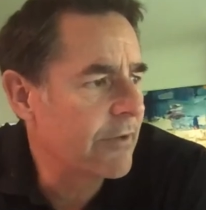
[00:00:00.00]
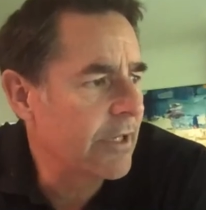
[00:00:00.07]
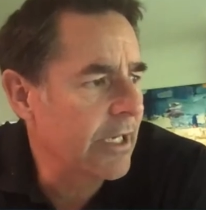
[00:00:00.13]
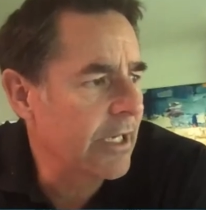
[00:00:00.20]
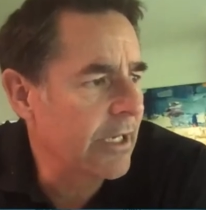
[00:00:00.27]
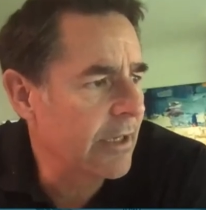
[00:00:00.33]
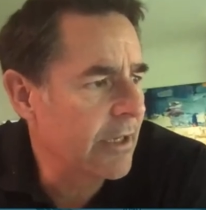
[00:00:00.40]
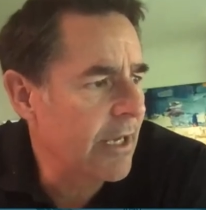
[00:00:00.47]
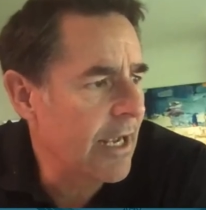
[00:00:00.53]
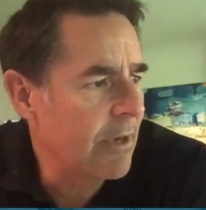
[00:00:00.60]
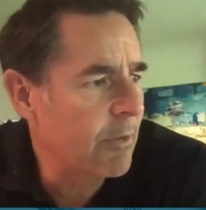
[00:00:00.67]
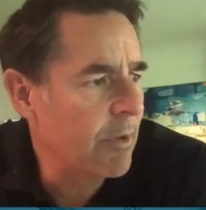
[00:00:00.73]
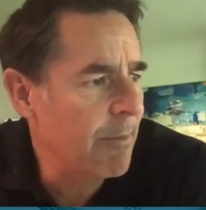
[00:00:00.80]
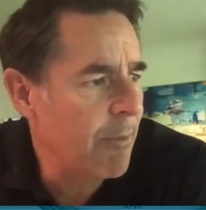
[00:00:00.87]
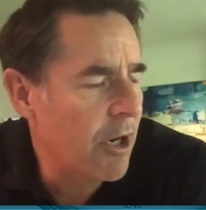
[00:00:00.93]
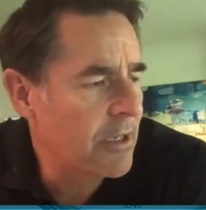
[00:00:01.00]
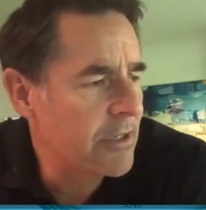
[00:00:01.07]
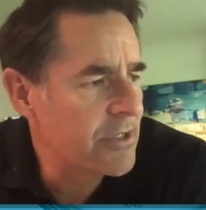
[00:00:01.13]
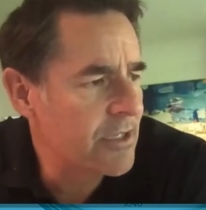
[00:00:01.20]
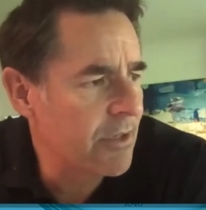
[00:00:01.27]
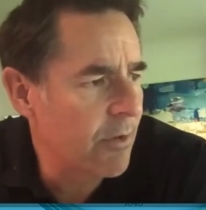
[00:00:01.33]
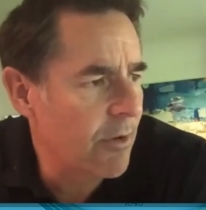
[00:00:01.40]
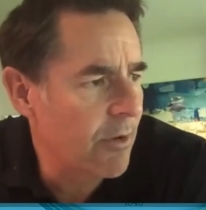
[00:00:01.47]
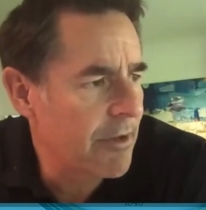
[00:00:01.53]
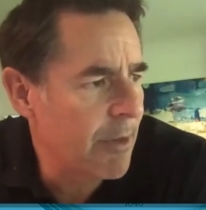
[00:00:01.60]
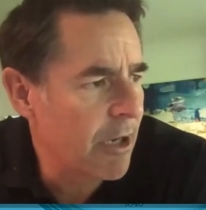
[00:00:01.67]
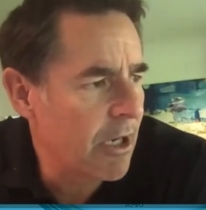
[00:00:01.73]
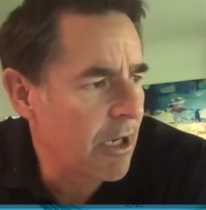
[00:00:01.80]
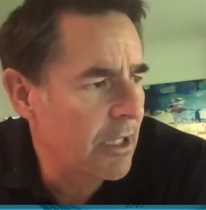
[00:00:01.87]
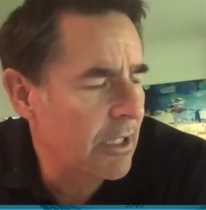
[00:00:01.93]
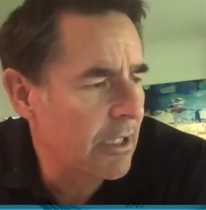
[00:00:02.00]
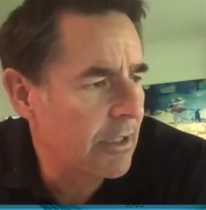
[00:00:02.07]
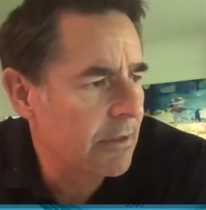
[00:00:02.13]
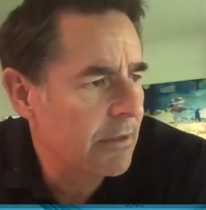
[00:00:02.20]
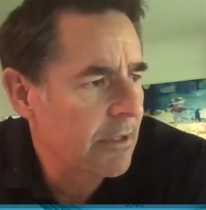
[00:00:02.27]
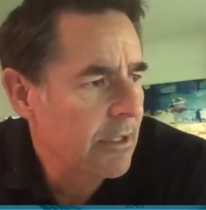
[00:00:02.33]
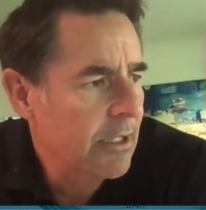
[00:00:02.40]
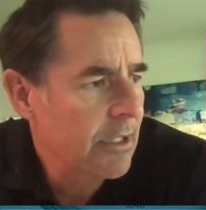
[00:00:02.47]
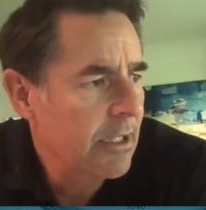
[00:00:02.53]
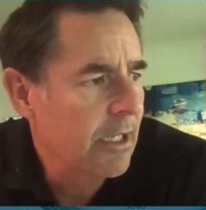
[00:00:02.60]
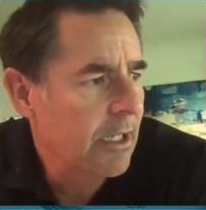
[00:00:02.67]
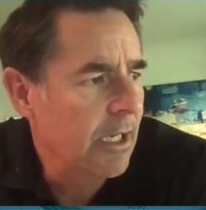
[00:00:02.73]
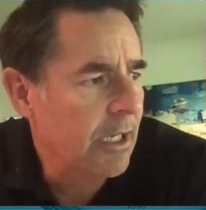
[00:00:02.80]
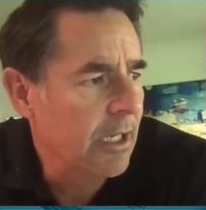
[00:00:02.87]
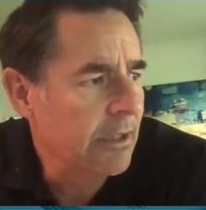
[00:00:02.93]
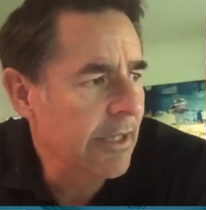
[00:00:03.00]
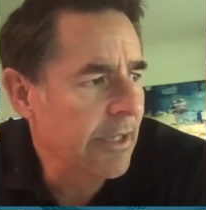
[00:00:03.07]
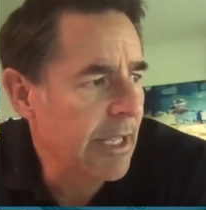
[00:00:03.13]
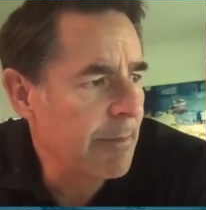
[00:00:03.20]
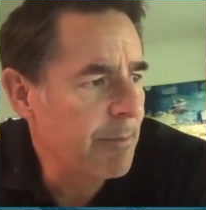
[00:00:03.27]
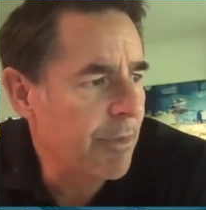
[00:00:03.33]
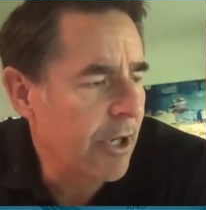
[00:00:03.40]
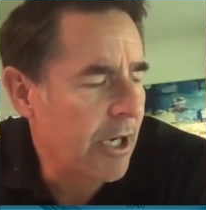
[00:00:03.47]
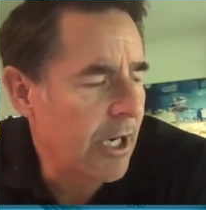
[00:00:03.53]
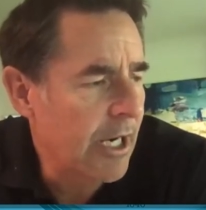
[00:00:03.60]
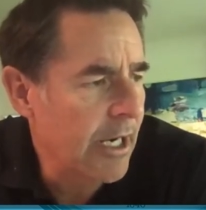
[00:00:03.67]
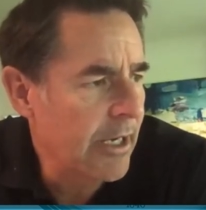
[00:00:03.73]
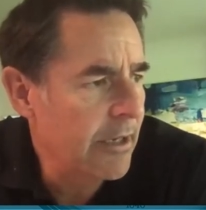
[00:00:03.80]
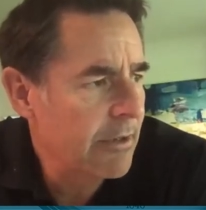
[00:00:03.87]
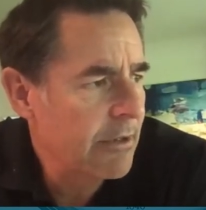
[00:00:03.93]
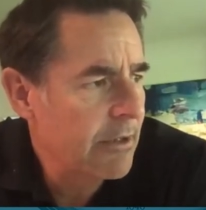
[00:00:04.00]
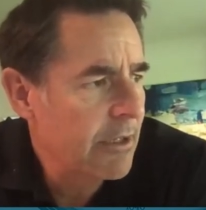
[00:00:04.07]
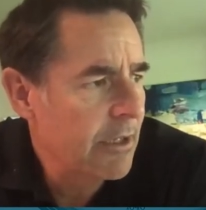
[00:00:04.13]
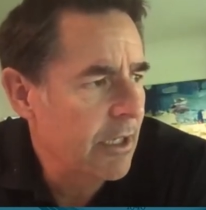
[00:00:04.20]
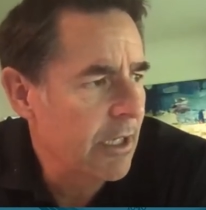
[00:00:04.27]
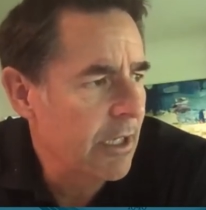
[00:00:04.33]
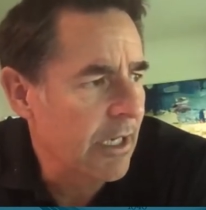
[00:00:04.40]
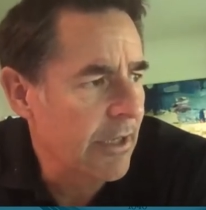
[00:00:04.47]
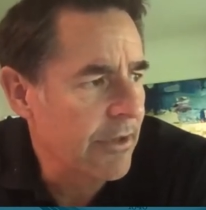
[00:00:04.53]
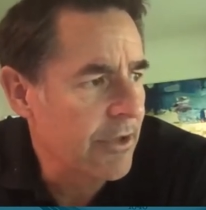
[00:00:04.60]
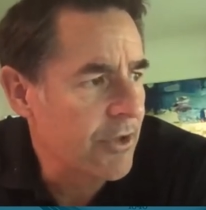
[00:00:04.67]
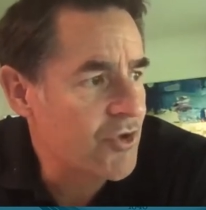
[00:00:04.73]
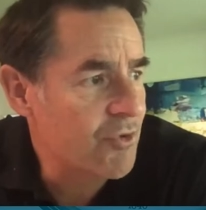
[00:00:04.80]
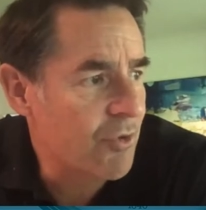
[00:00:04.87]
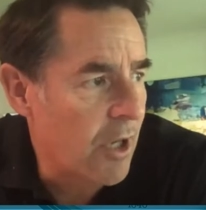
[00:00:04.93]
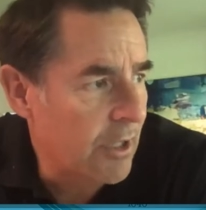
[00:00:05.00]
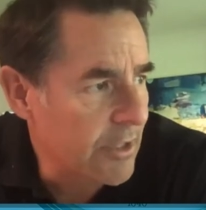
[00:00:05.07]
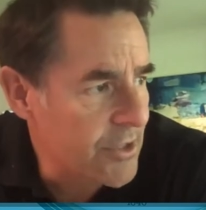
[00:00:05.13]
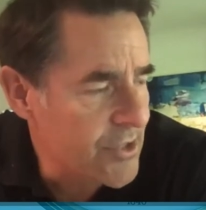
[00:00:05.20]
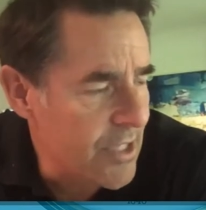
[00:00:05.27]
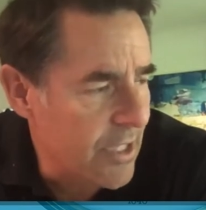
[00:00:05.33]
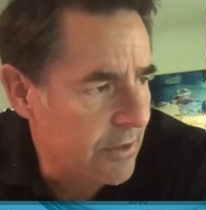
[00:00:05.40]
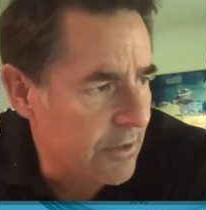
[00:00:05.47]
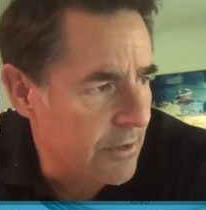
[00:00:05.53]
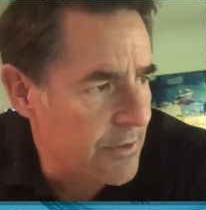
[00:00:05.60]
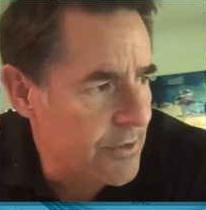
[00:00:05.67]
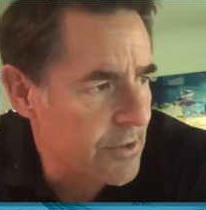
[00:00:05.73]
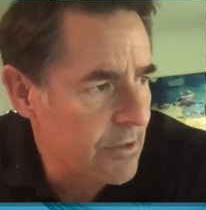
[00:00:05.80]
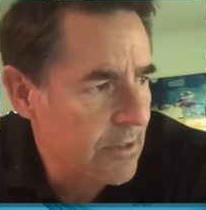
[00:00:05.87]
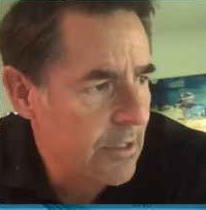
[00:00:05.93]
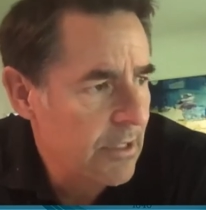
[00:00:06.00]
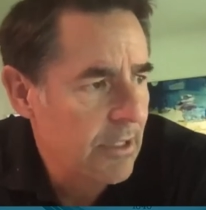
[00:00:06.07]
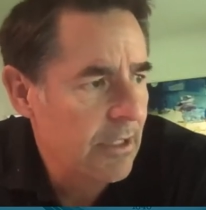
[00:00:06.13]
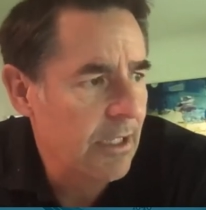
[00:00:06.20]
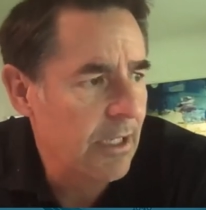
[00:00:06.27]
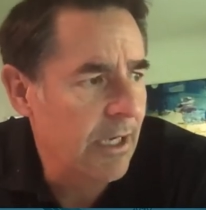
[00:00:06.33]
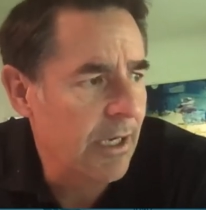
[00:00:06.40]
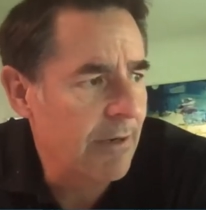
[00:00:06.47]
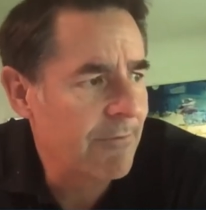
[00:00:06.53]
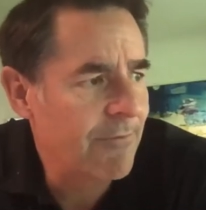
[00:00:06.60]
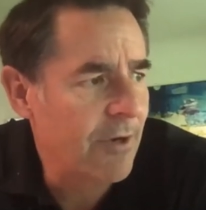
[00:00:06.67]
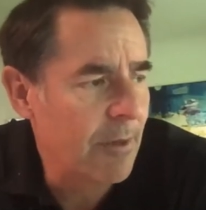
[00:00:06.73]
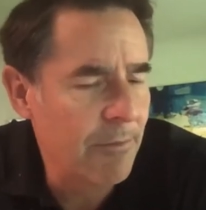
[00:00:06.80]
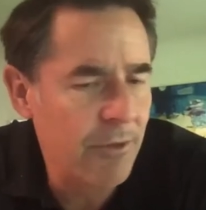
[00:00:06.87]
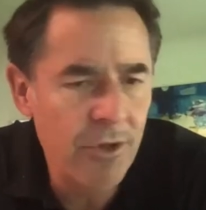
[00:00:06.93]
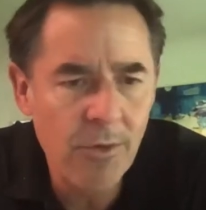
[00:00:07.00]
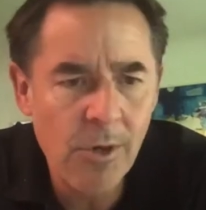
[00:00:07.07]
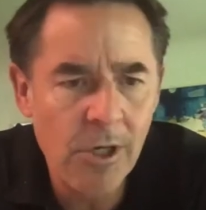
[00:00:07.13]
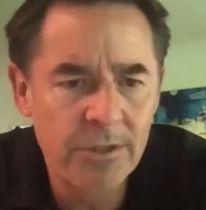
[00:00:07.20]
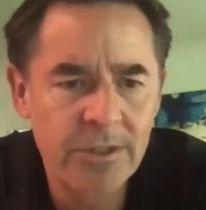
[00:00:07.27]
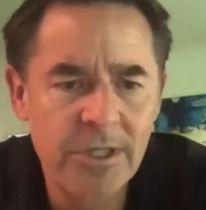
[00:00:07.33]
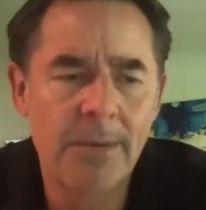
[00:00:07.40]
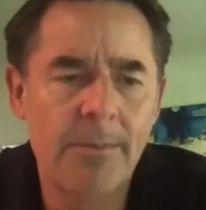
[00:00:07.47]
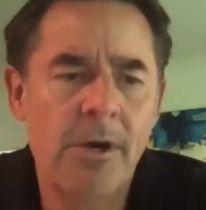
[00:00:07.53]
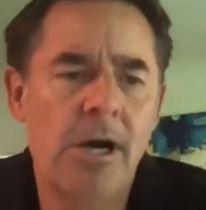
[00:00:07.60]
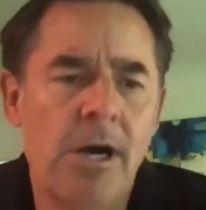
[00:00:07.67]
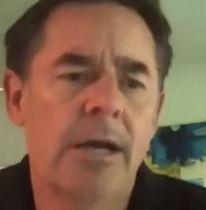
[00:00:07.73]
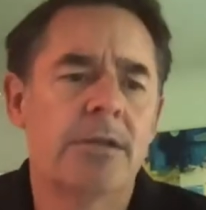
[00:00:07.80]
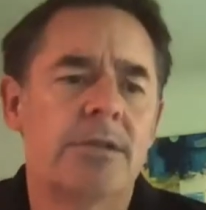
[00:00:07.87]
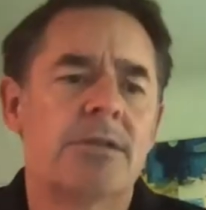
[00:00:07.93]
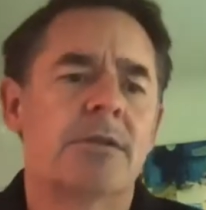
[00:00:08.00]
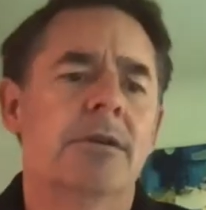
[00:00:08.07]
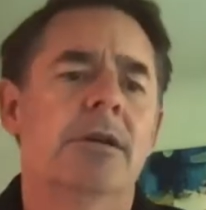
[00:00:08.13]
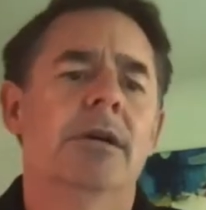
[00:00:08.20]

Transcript: in equity markets in North America, uh, led by uh, the strongest sectors uh, from new all-time highs.